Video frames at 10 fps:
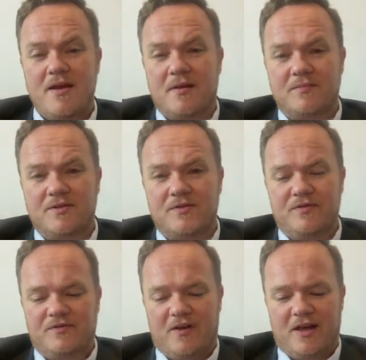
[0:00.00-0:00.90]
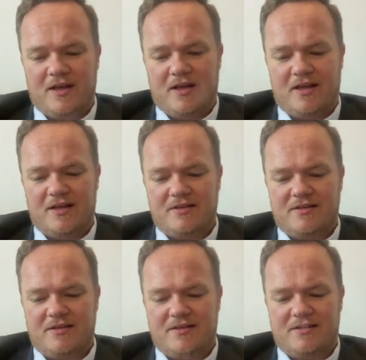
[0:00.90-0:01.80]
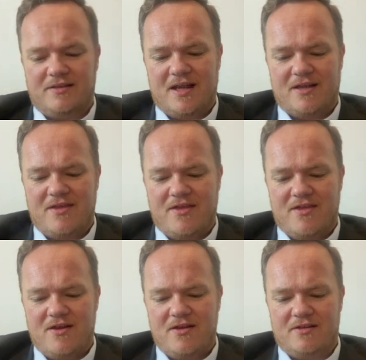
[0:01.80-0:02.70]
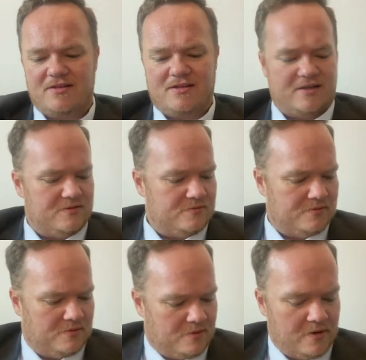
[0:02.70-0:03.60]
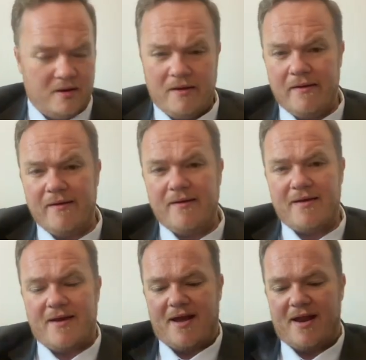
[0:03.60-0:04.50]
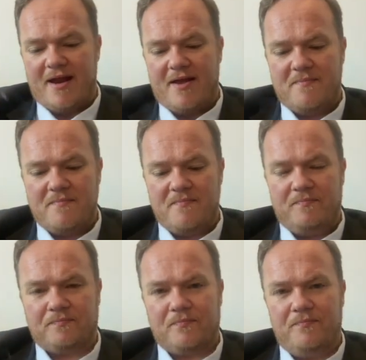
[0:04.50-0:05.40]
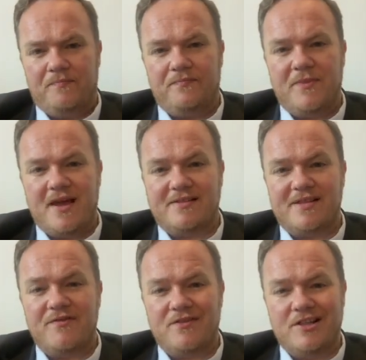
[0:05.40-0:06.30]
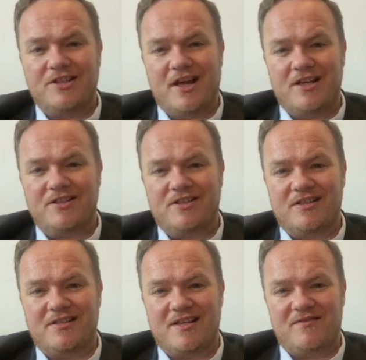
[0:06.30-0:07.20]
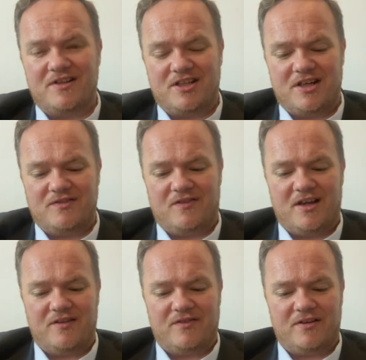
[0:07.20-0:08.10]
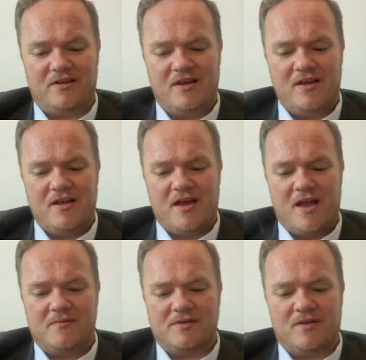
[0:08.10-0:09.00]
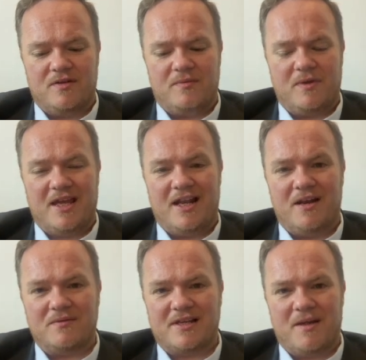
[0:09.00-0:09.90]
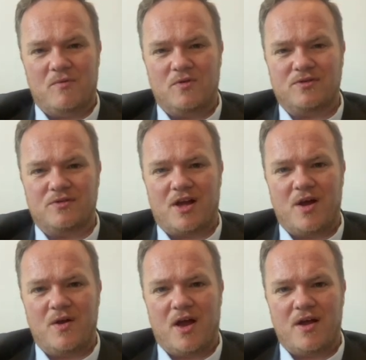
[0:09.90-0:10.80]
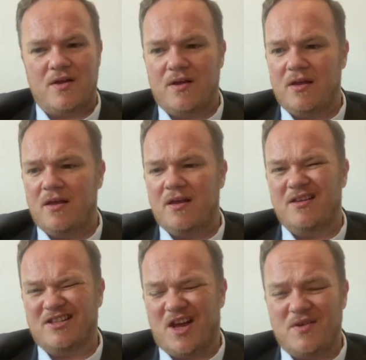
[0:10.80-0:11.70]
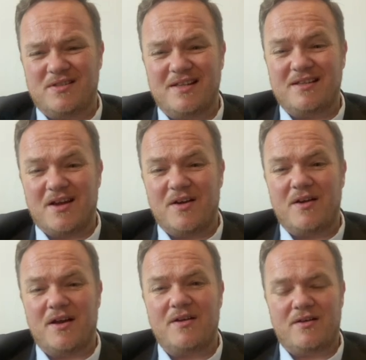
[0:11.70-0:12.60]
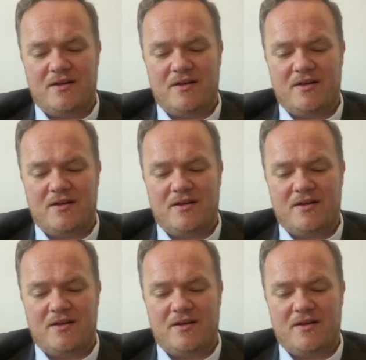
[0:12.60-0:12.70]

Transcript: I'm sort of like in the second third still, and yeah, it's definitely changed. It's definitely changed flavour. So at the beginning I was getting more sort of cocoa, toasted cocoa.